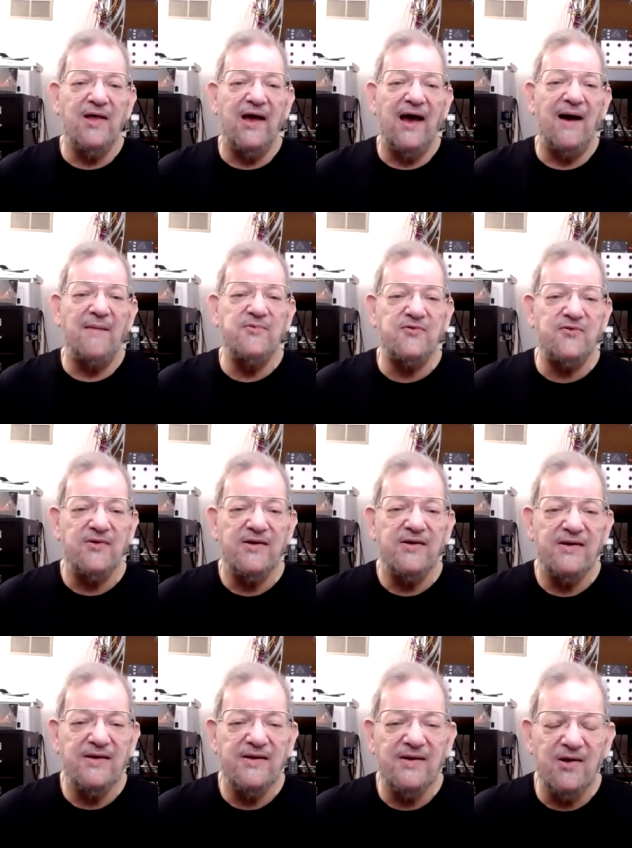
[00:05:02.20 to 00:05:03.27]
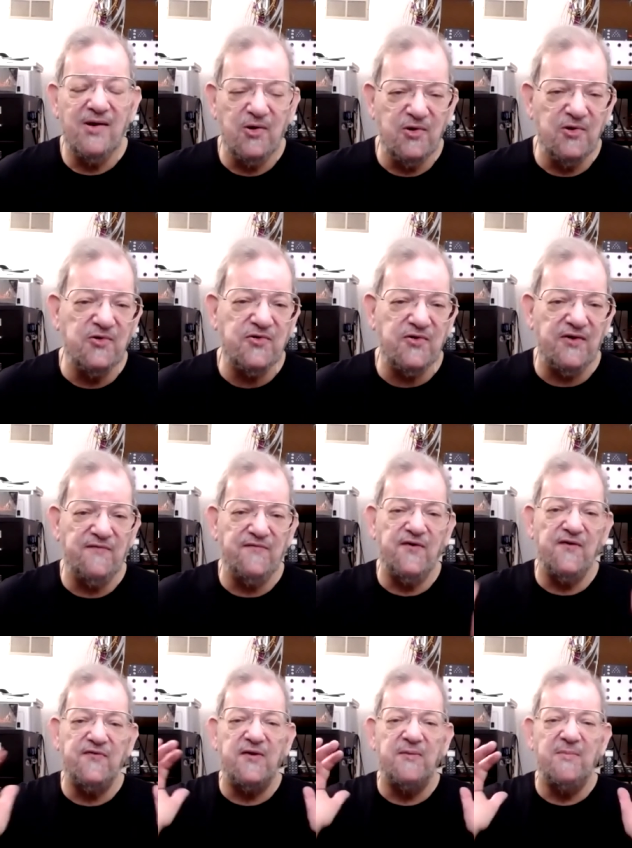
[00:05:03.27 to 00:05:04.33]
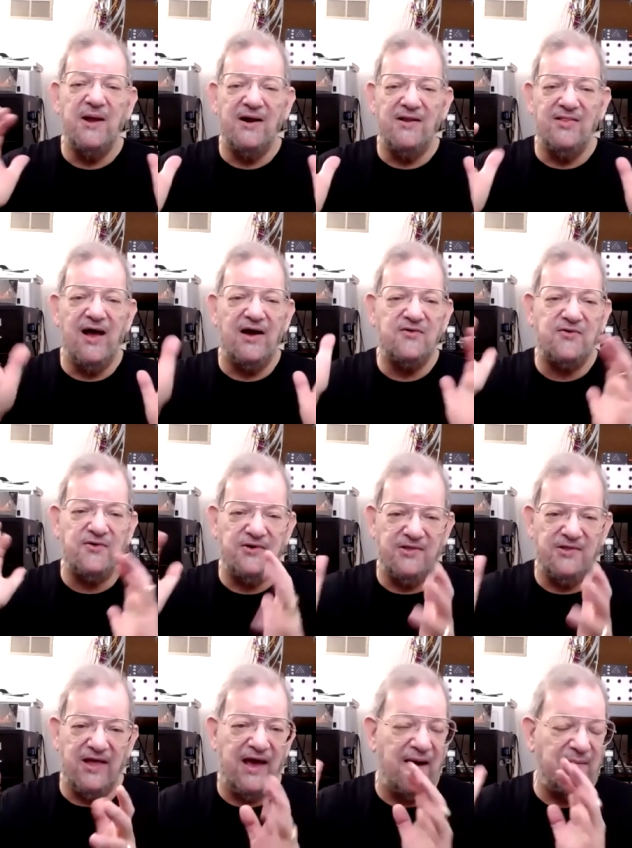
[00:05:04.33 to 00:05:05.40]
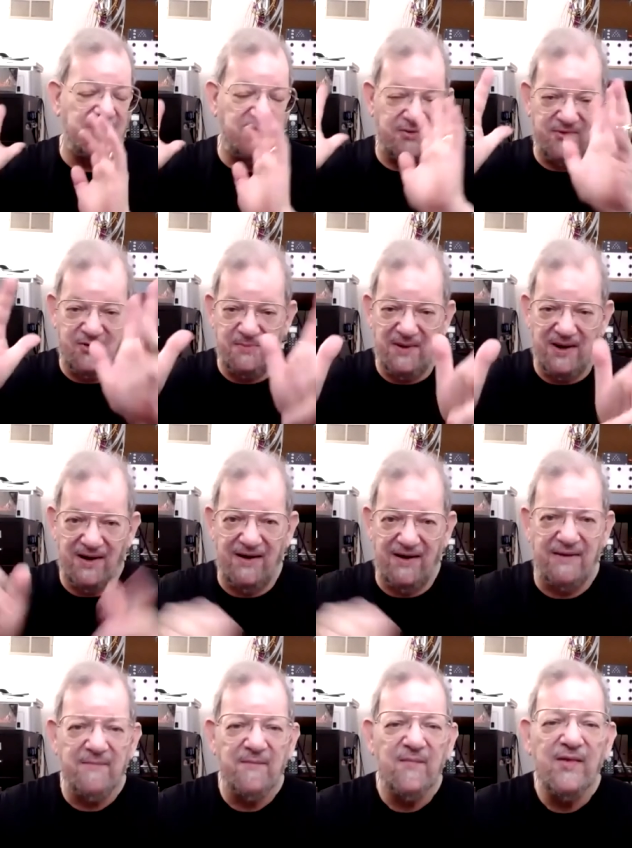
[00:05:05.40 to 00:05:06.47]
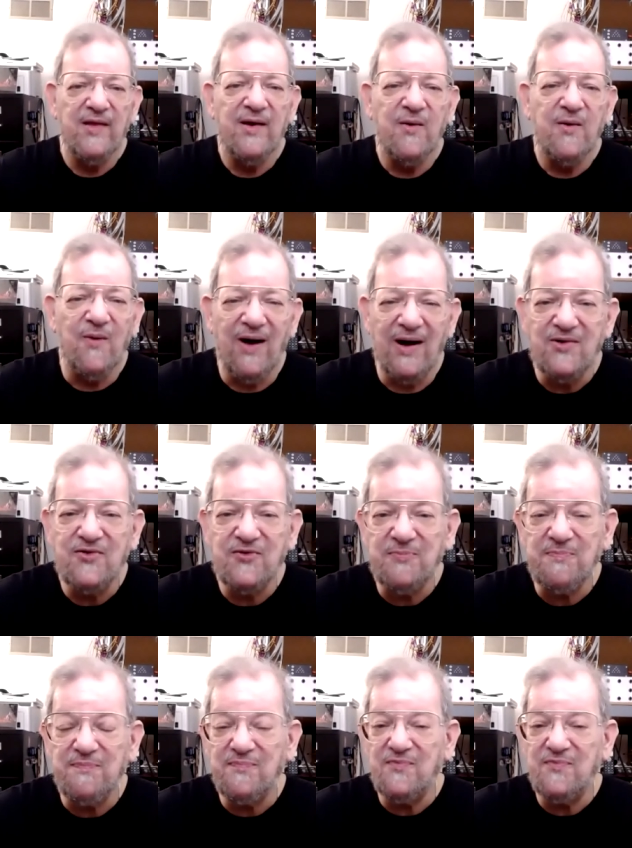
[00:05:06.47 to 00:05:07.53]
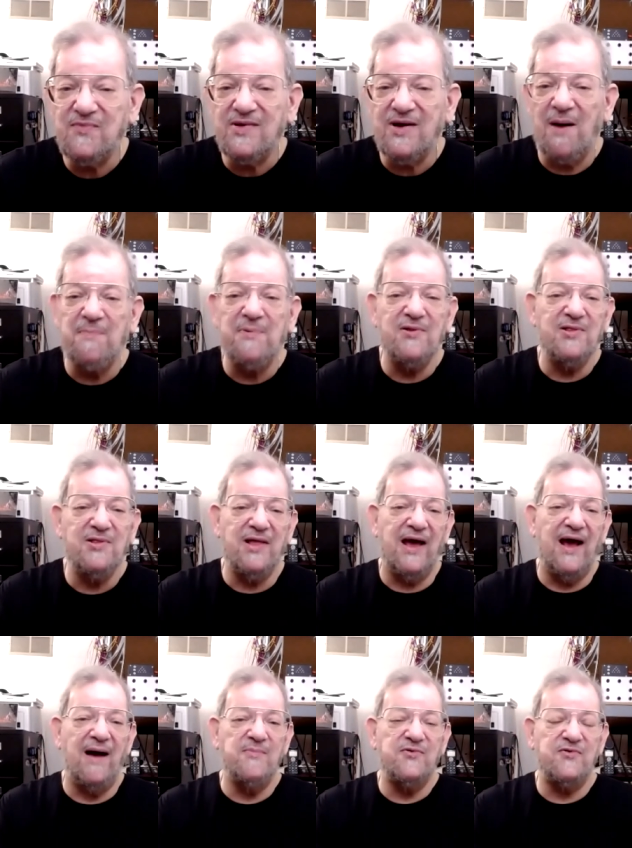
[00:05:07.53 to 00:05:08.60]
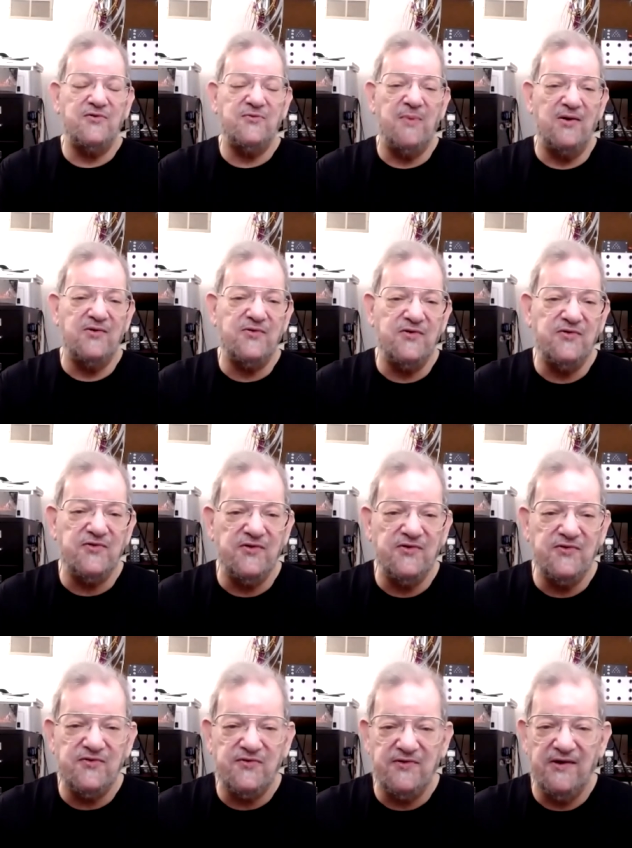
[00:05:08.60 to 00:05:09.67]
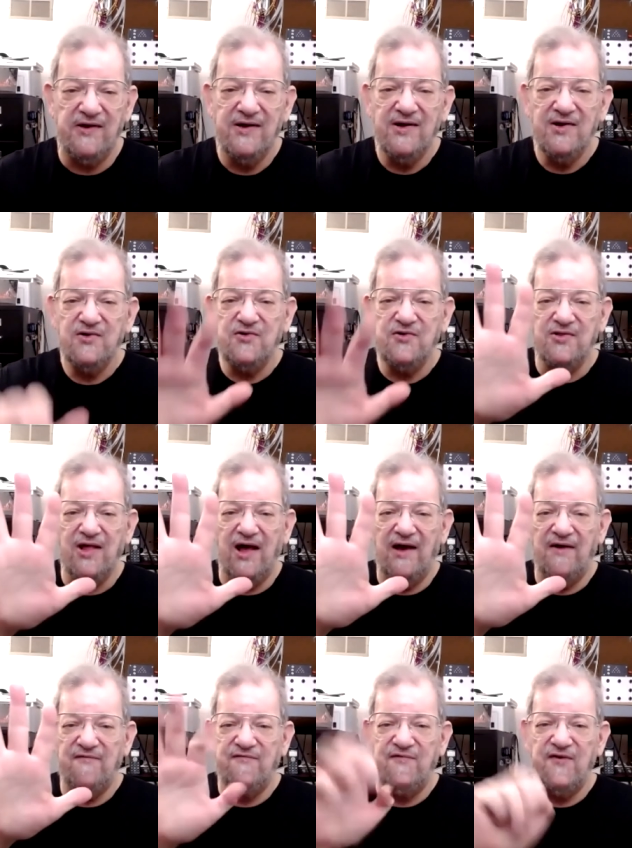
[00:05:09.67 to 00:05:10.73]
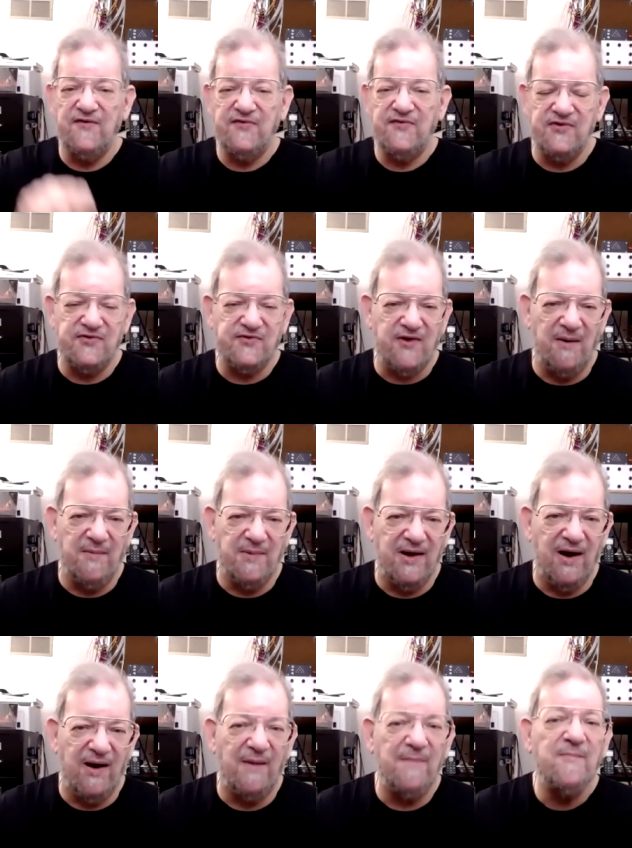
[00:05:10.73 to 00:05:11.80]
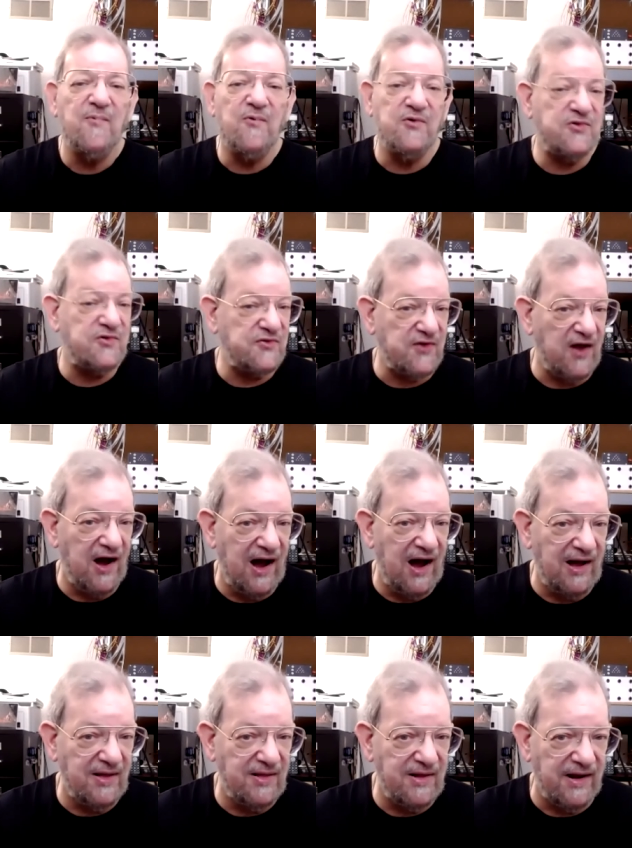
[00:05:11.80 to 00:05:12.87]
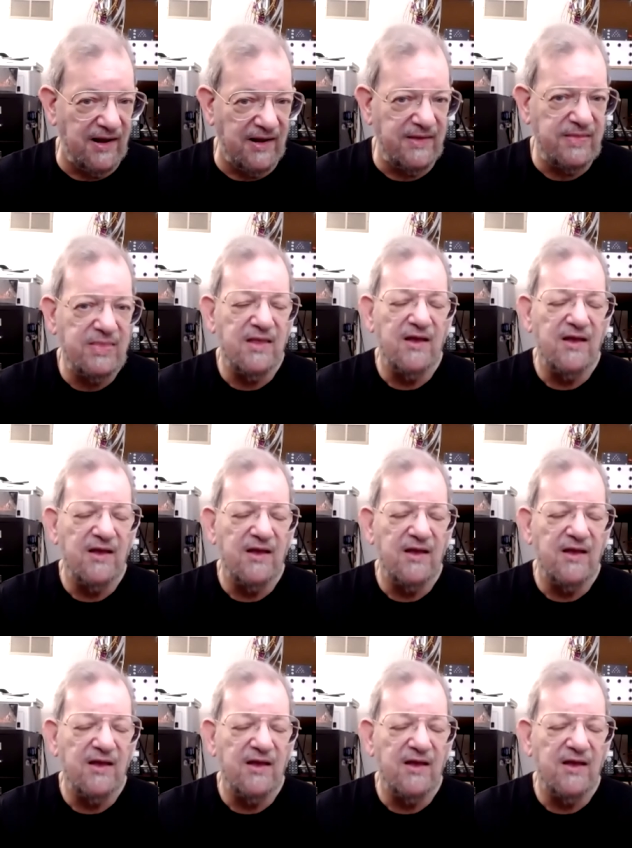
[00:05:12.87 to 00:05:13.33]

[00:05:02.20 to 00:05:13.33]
labs are usually 50 minute lecture lab and goodbye. Why a couple labs, especially since the July 5th is coming up, which is a holiday